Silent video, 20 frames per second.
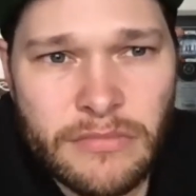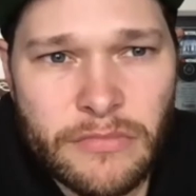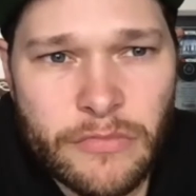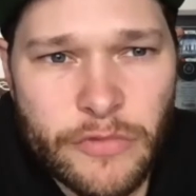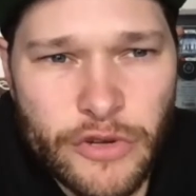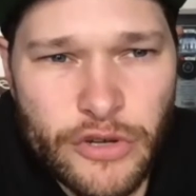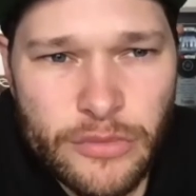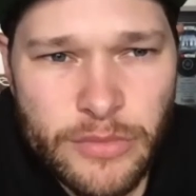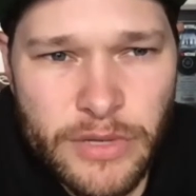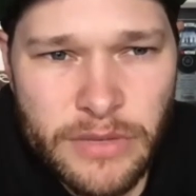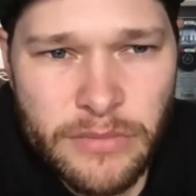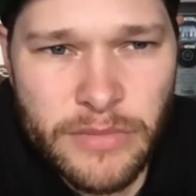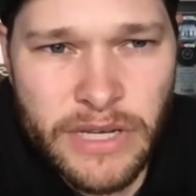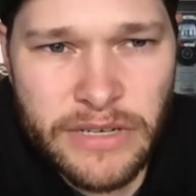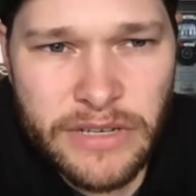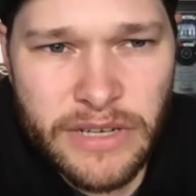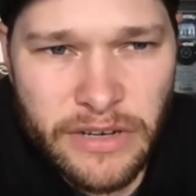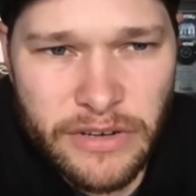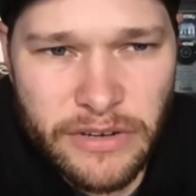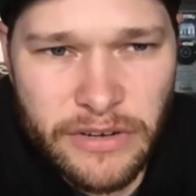Ruby, my
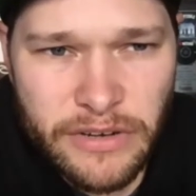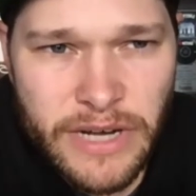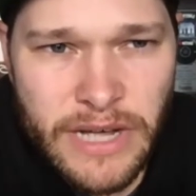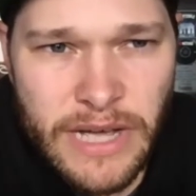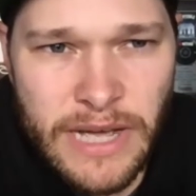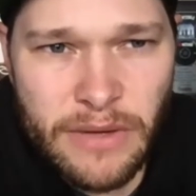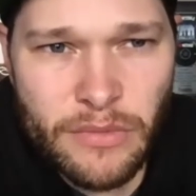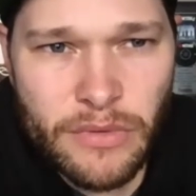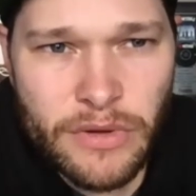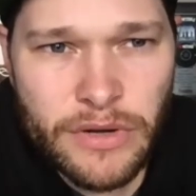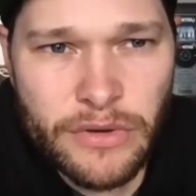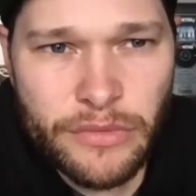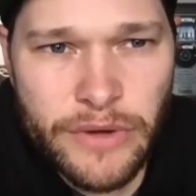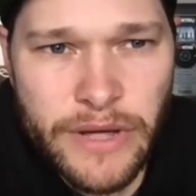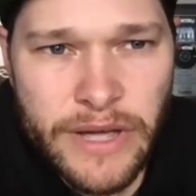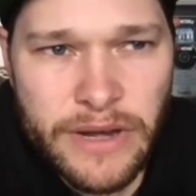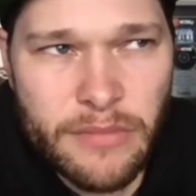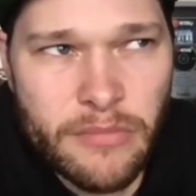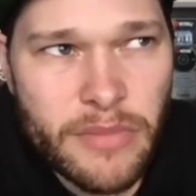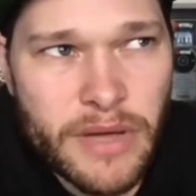daughter, I want to
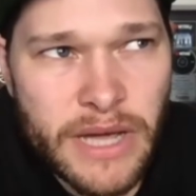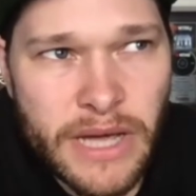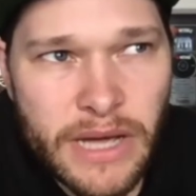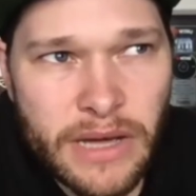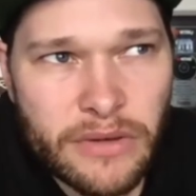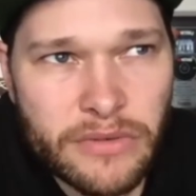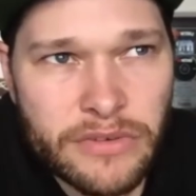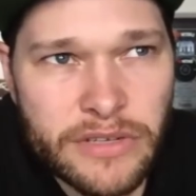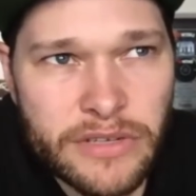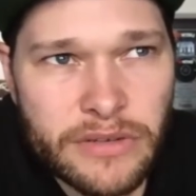write about,